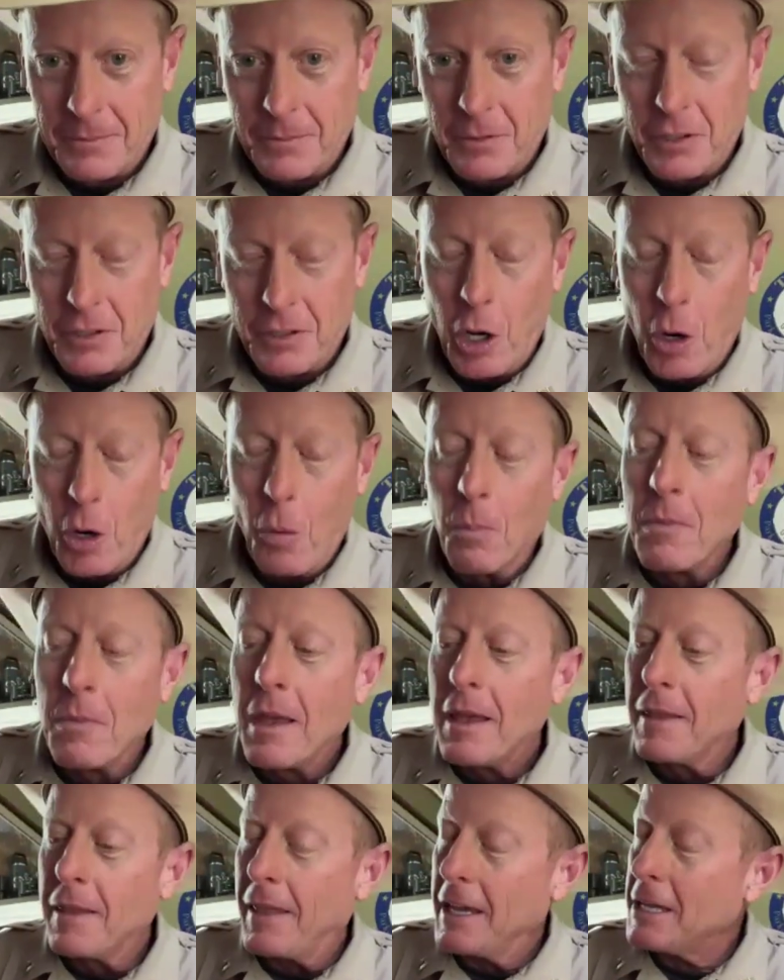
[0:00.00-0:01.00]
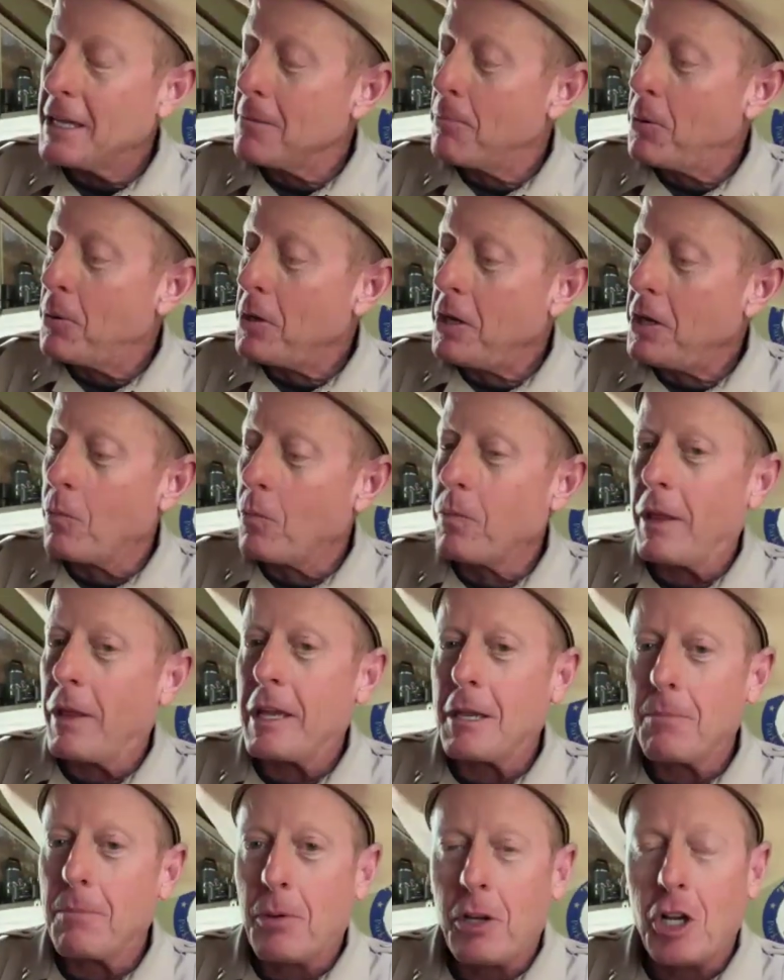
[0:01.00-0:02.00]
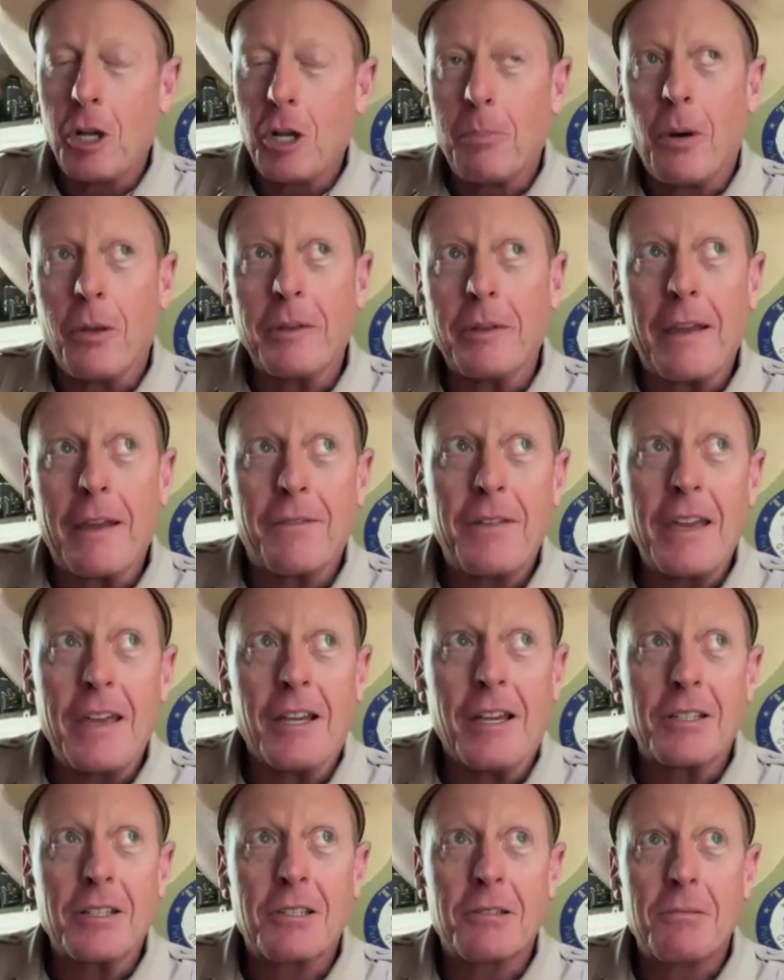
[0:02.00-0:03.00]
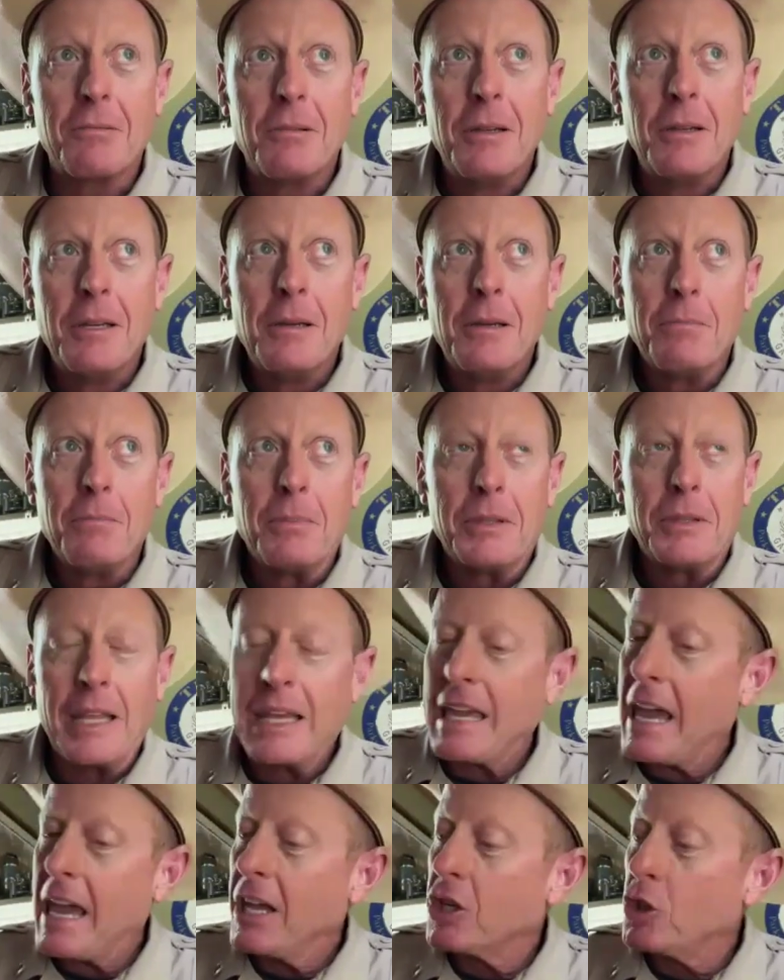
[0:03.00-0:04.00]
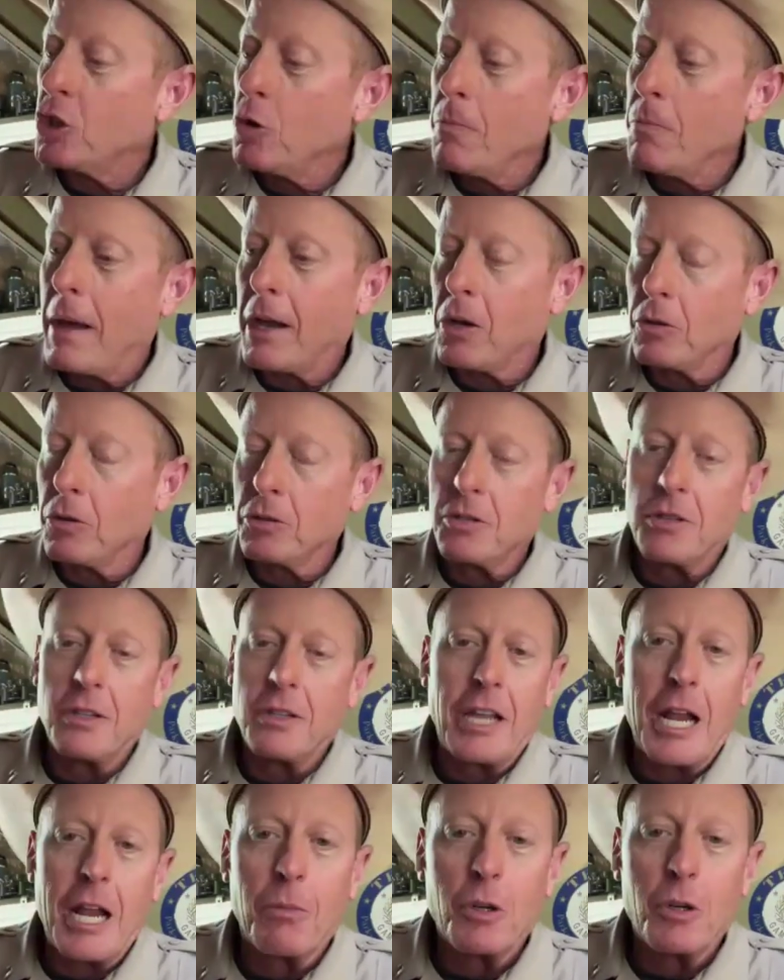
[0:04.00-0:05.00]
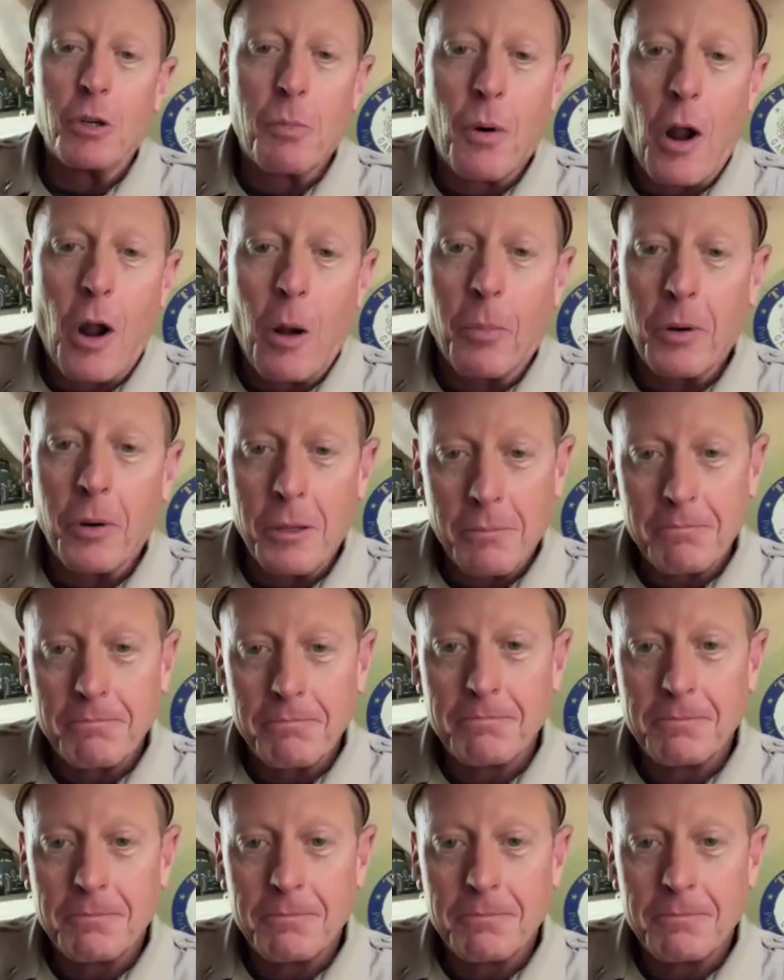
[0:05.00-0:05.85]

So they can put it they can put it up on that fence, but they can't shoot back onto the neighbor's property.